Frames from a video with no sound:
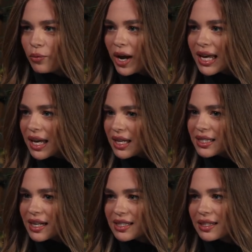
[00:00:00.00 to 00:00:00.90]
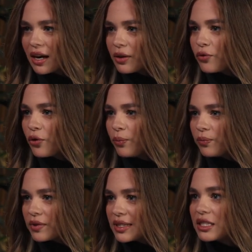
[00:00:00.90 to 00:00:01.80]
for my case, I started
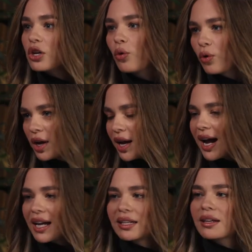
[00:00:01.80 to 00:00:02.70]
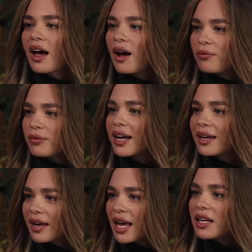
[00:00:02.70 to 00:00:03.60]
from zero. I didn't have
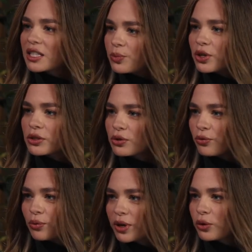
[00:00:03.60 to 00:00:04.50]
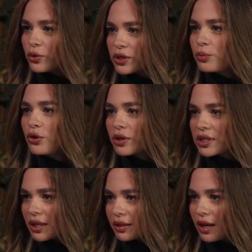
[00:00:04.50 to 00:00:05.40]
like any experience, so for me it was a
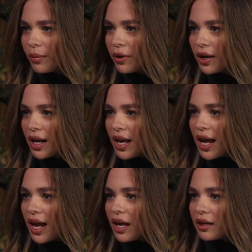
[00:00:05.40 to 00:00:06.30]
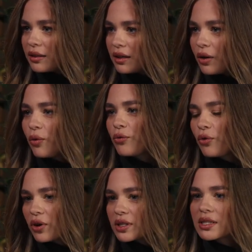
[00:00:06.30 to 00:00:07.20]
pure startup. And
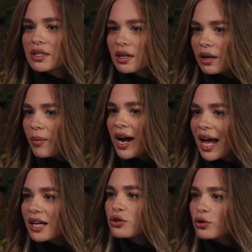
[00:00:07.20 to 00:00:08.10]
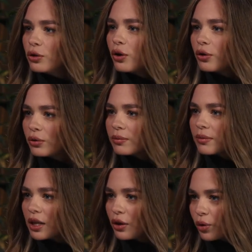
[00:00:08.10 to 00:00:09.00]
of course I had to
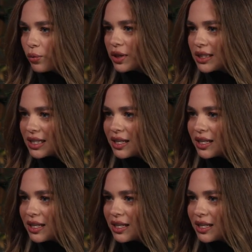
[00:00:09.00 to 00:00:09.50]
learn along with the